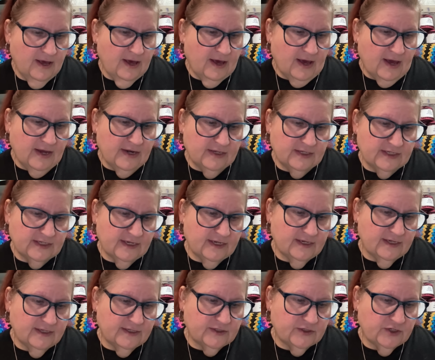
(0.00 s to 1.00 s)
And it
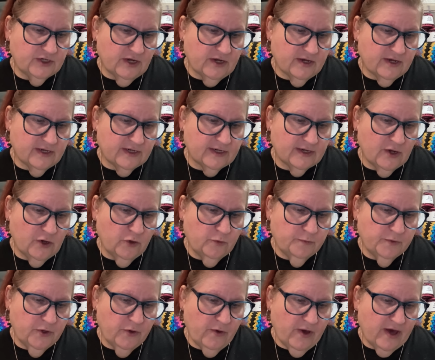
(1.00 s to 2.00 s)
says, John, hope
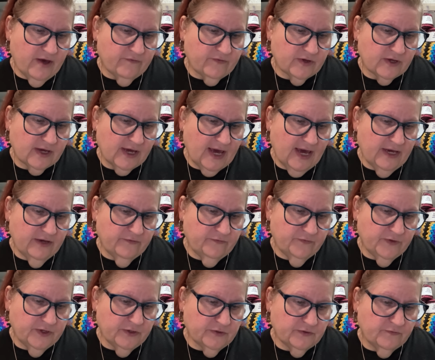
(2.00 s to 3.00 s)
you have a
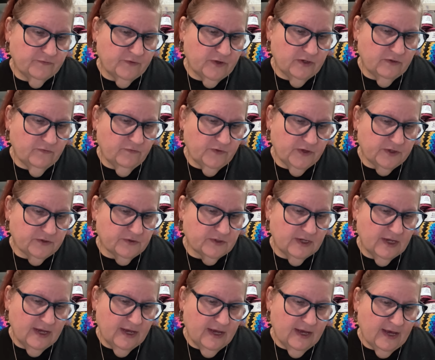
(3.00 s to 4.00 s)
cake-filled, fun-filled,
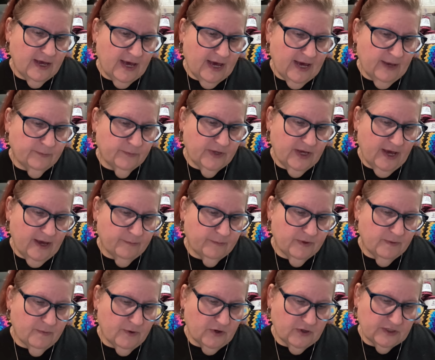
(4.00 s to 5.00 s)
happy,
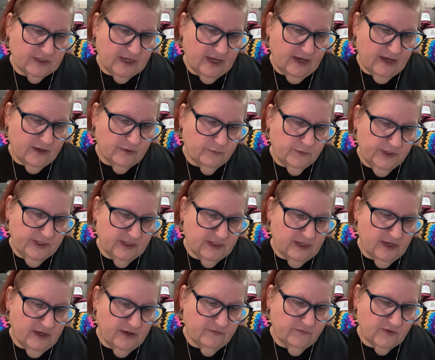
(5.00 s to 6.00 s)
happy birthday. With
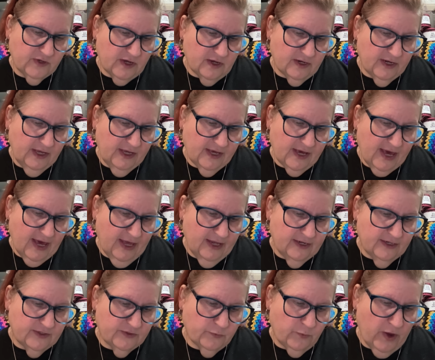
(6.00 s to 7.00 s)
love, Connie and
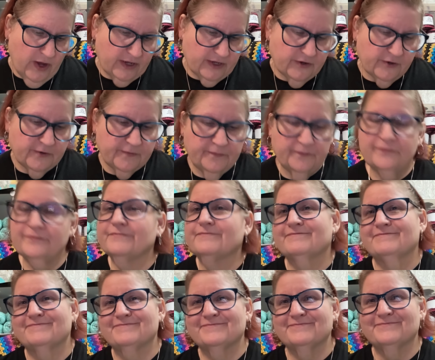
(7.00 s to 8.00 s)
Candace Wagner.
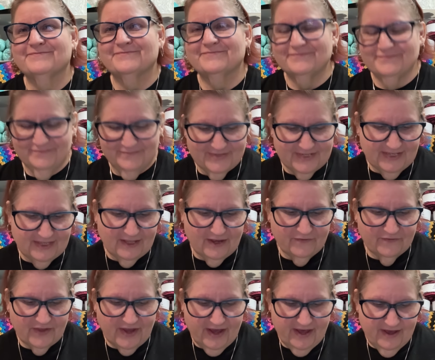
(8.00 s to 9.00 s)

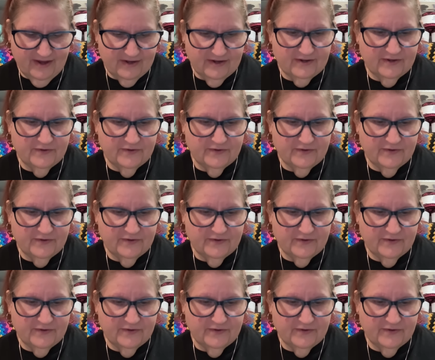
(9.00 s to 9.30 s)
Love that.